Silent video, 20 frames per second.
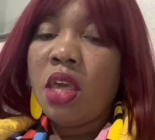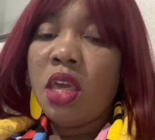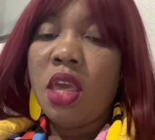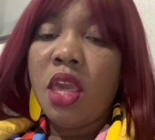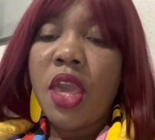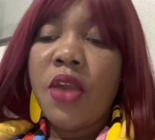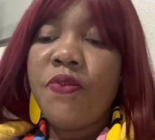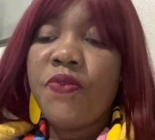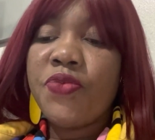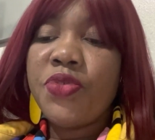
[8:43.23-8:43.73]

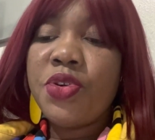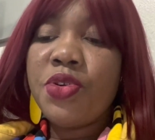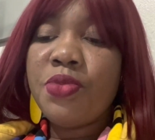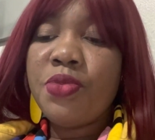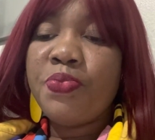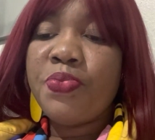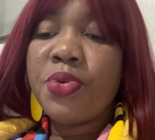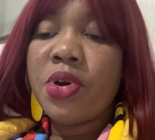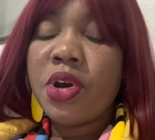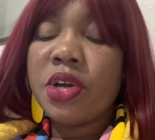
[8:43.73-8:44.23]
if you
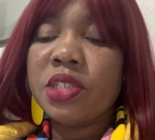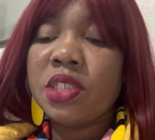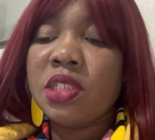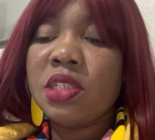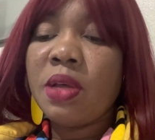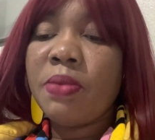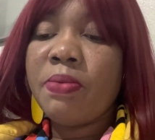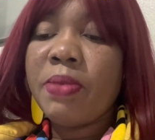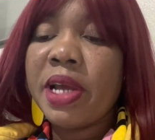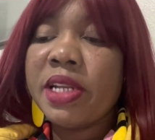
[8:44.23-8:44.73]
put
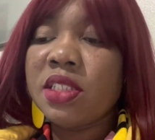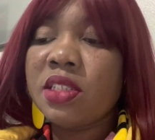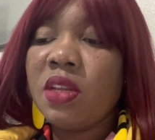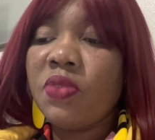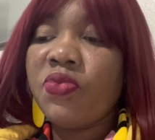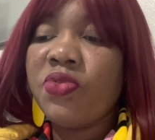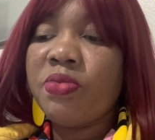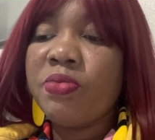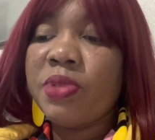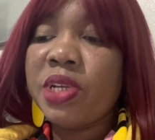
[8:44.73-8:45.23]
somebody's
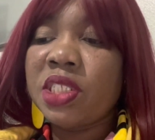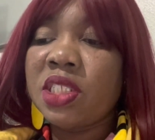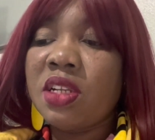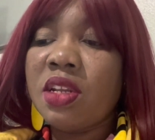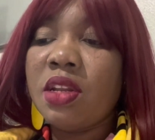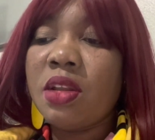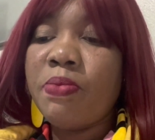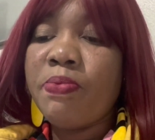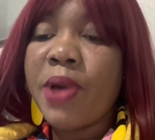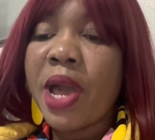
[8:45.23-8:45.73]
information
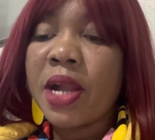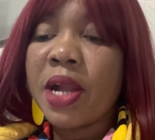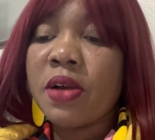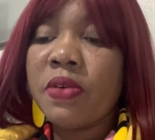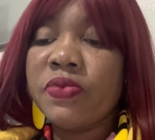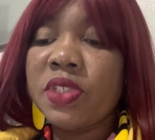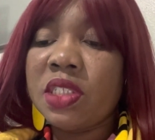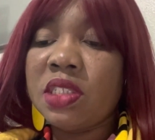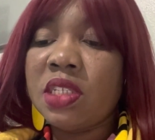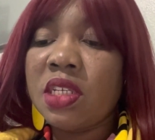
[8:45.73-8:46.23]
in the back
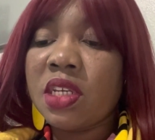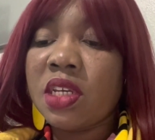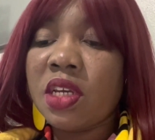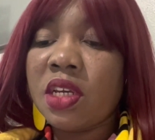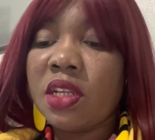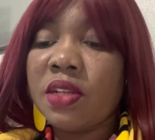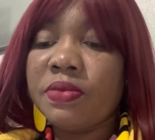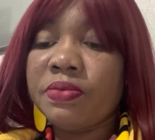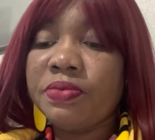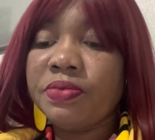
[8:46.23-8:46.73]
of the
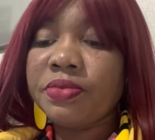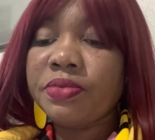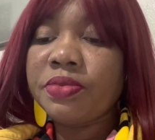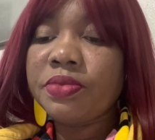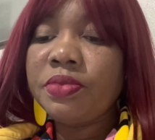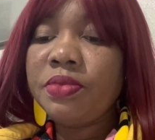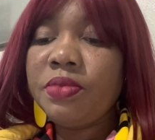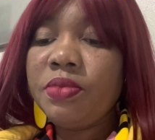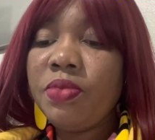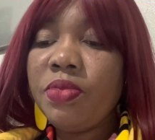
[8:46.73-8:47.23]
ticket
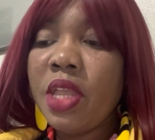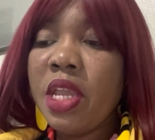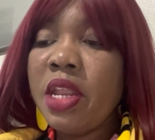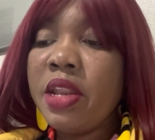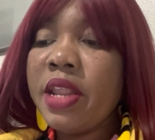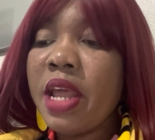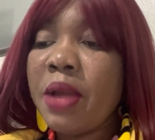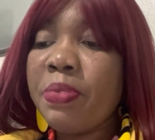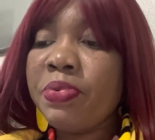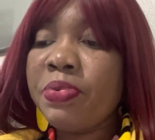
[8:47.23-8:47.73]

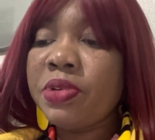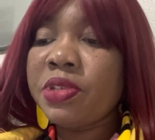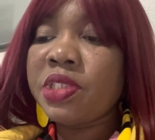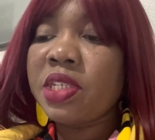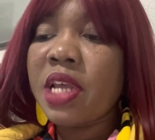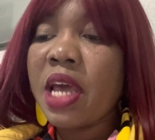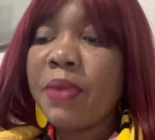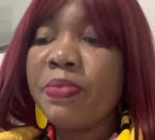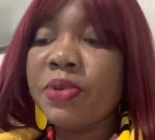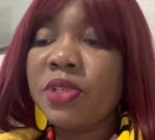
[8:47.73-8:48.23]
and that
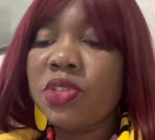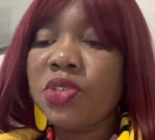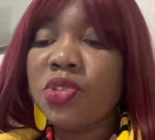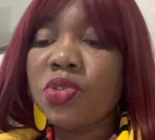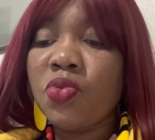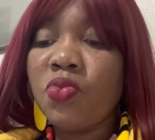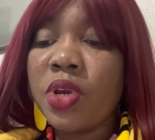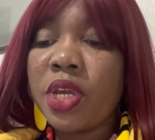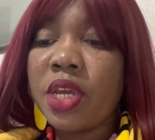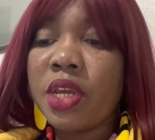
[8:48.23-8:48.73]
person happened
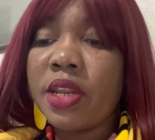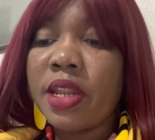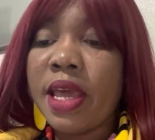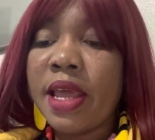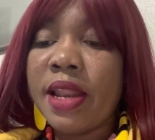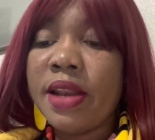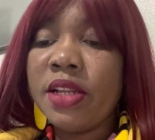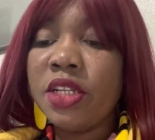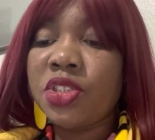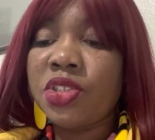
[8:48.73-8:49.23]
to win,
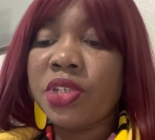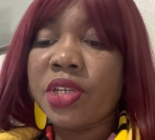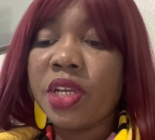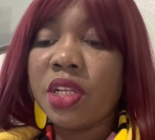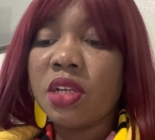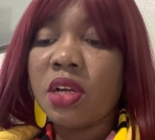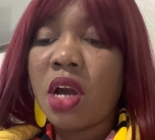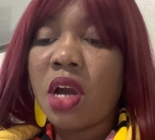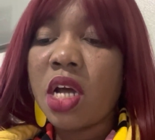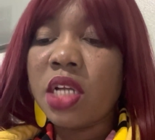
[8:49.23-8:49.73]
at least you
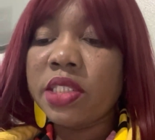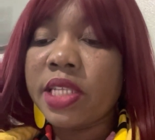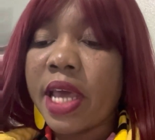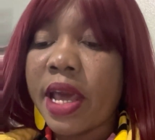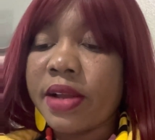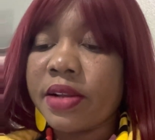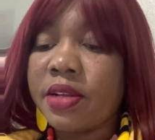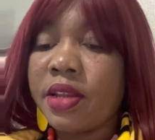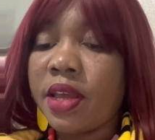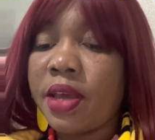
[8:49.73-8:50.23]
can
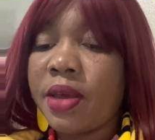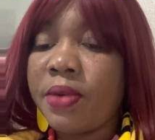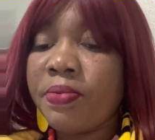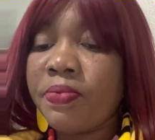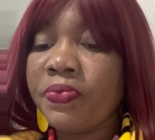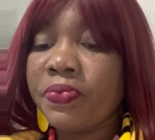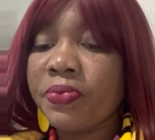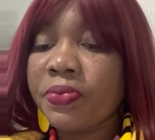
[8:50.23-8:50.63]
contact them.